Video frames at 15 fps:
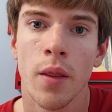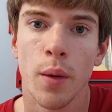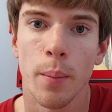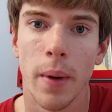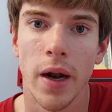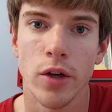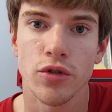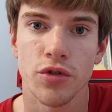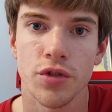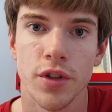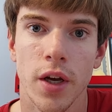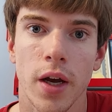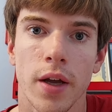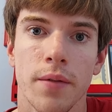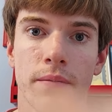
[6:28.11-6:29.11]
The manager
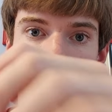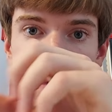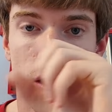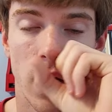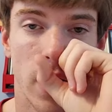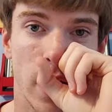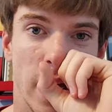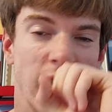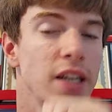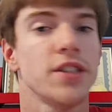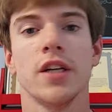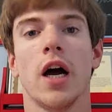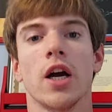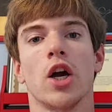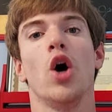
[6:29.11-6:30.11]
said, he's
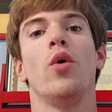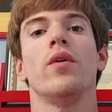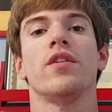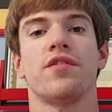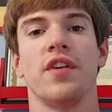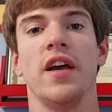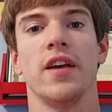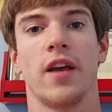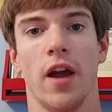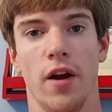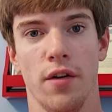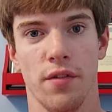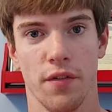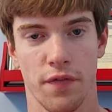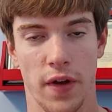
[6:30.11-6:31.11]
not going to take care
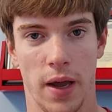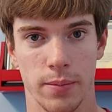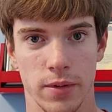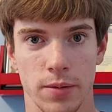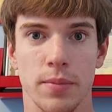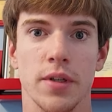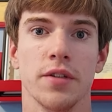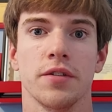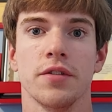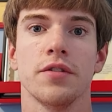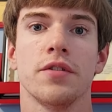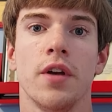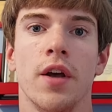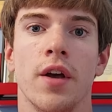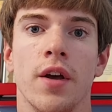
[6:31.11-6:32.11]
of the family
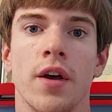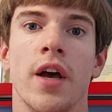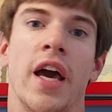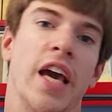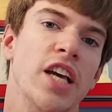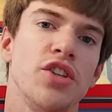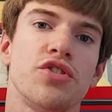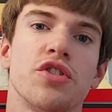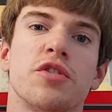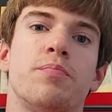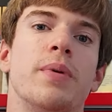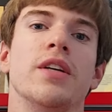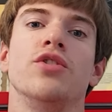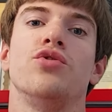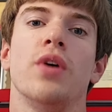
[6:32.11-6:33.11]
business. He's just
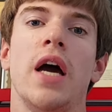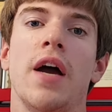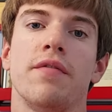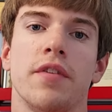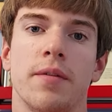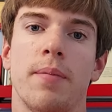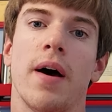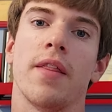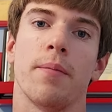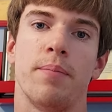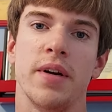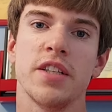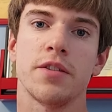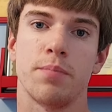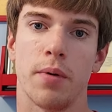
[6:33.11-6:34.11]
been drafted by the
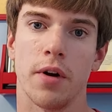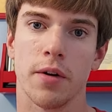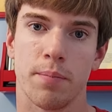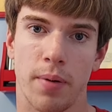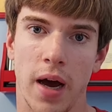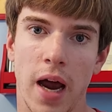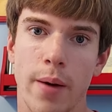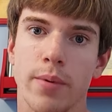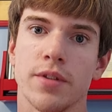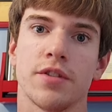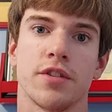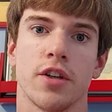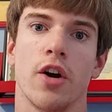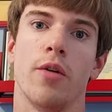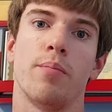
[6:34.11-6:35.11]
Pittsburgh Pirates
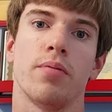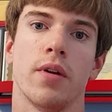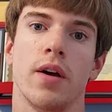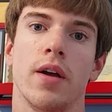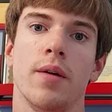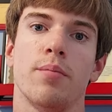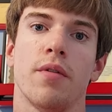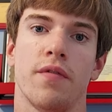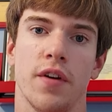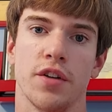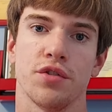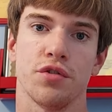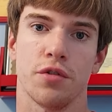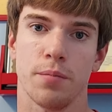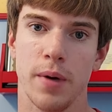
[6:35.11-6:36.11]
to go play
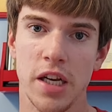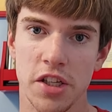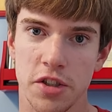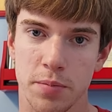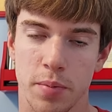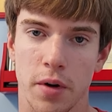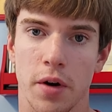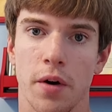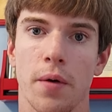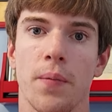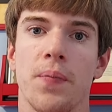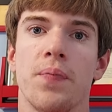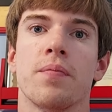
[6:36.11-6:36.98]
professional baseball.